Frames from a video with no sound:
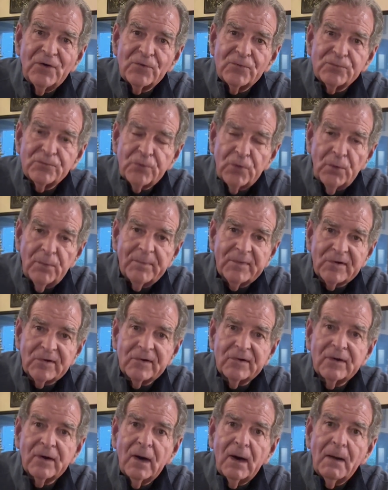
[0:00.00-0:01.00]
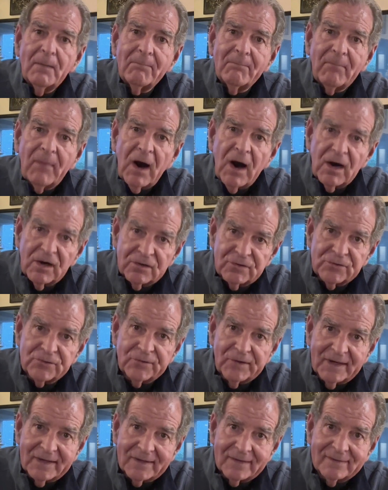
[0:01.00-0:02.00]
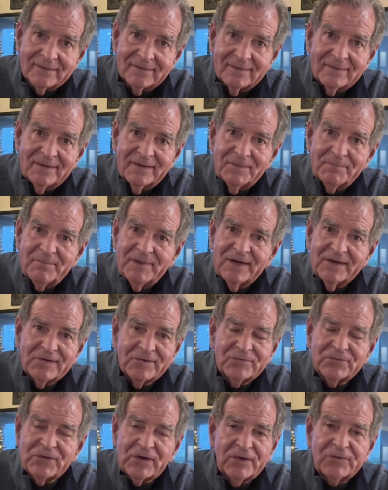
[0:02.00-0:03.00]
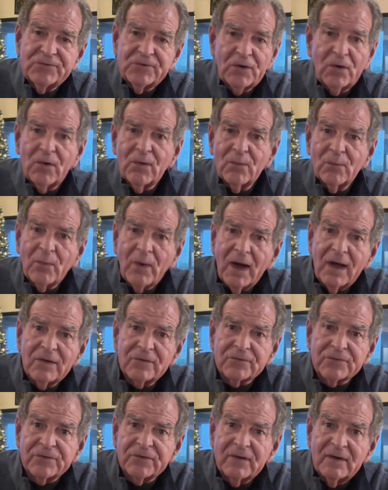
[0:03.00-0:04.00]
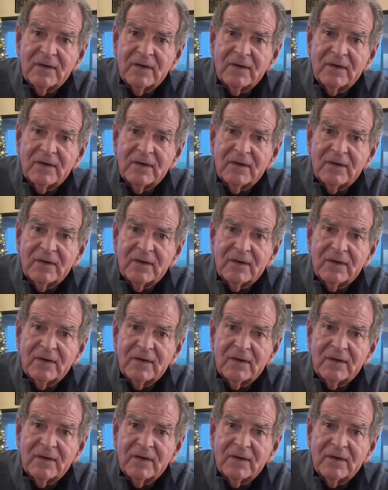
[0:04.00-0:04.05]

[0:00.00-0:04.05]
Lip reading: rumor mongering, because that's all it was.